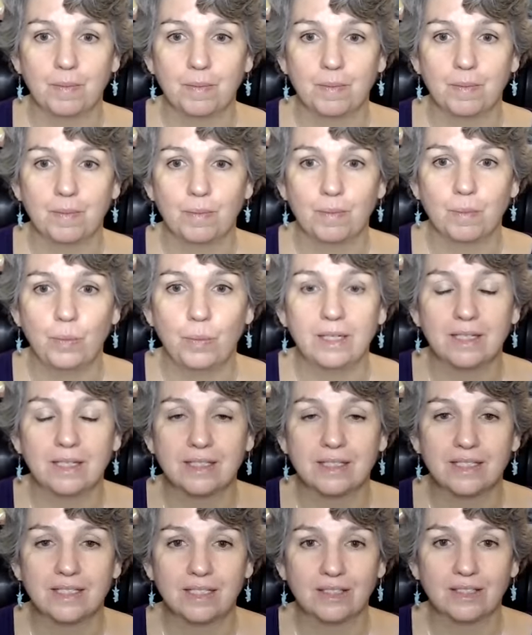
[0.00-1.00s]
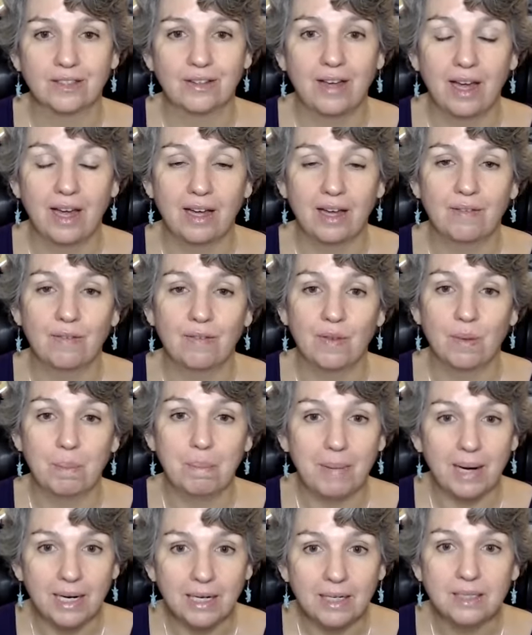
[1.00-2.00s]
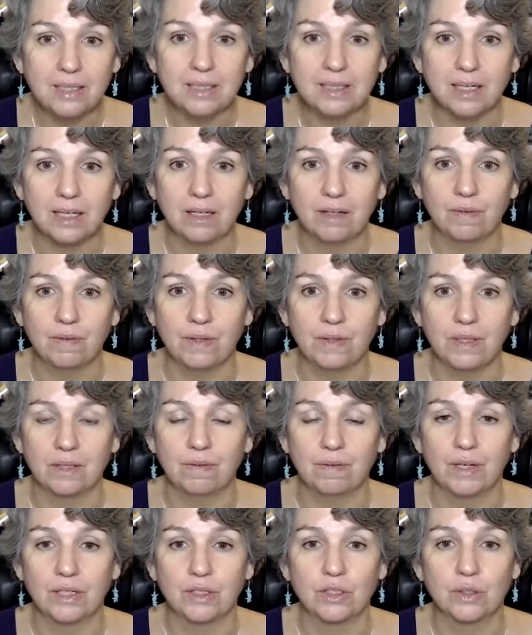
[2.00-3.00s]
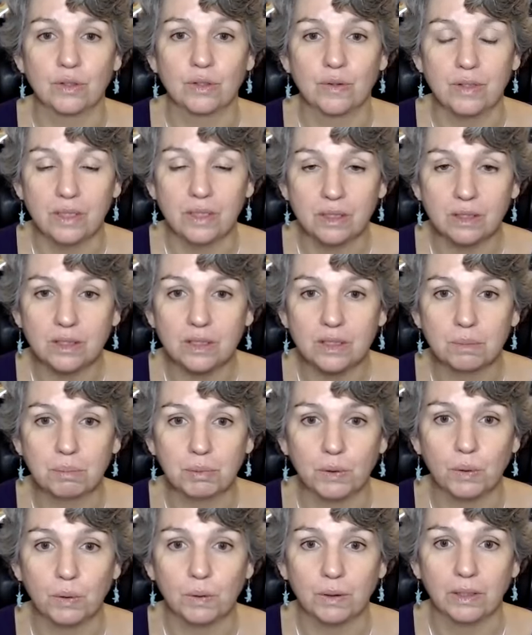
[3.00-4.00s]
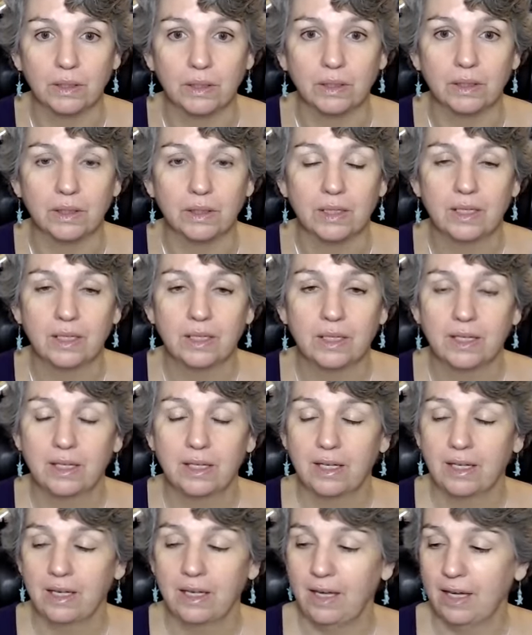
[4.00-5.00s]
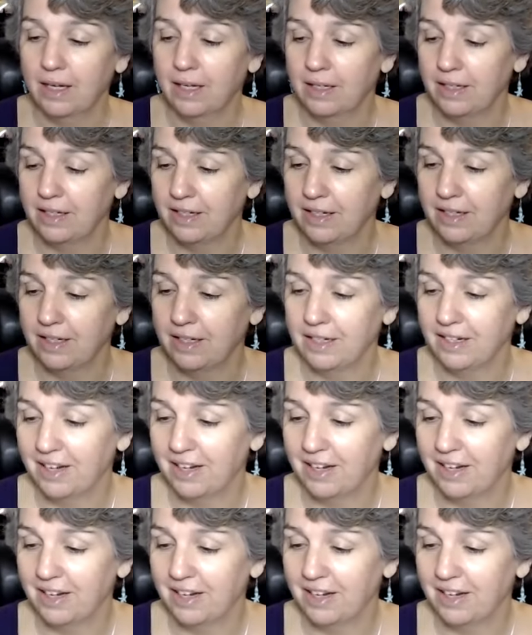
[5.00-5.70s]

We can still have the mindset of the adventure, the explorer, and